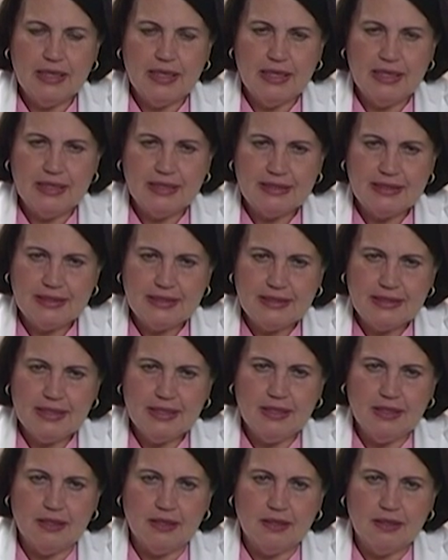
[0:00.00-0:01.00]
It's
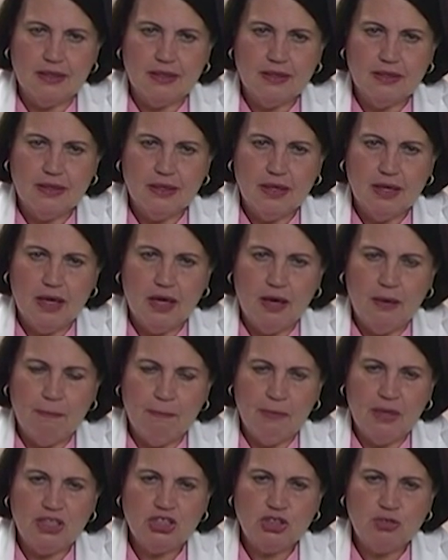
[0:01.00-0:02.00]
still a
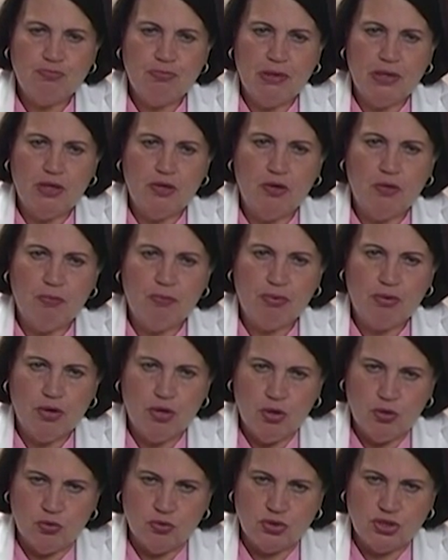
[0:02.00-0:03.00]
much better
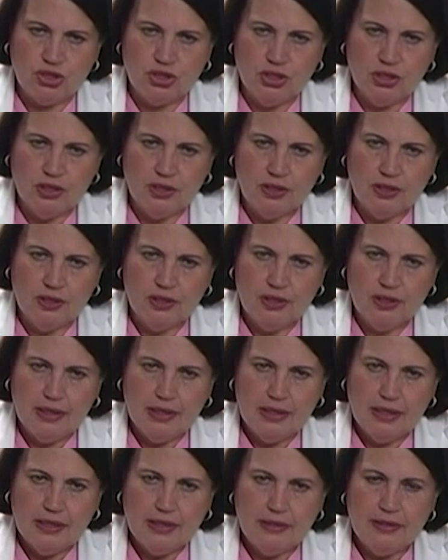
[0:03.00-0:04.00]
approach
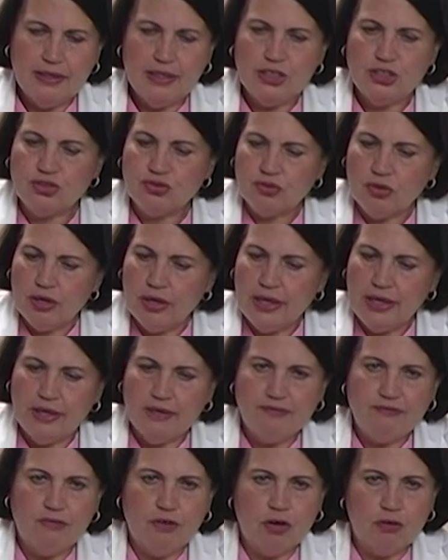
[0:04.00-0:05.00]
than trying a
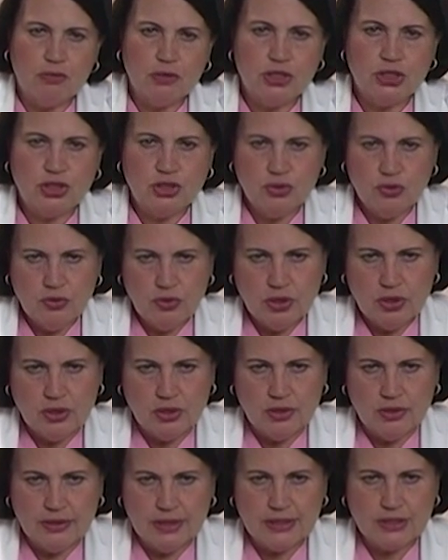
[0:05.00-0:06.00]

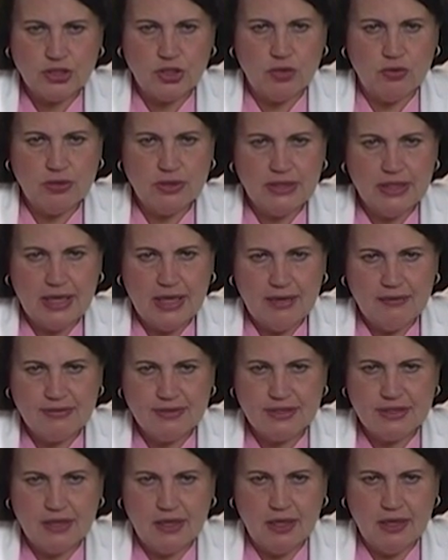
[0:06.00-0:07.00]
pharmaceutical that's going to have
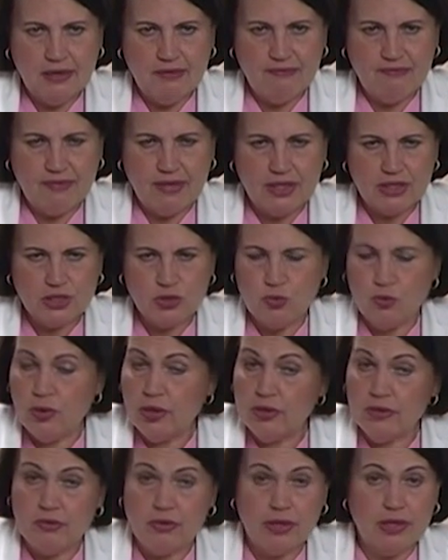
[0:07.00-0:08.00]
side effects
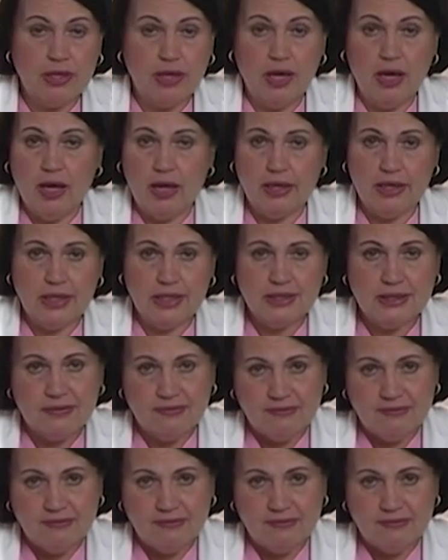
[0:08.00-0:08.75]
whether or not it's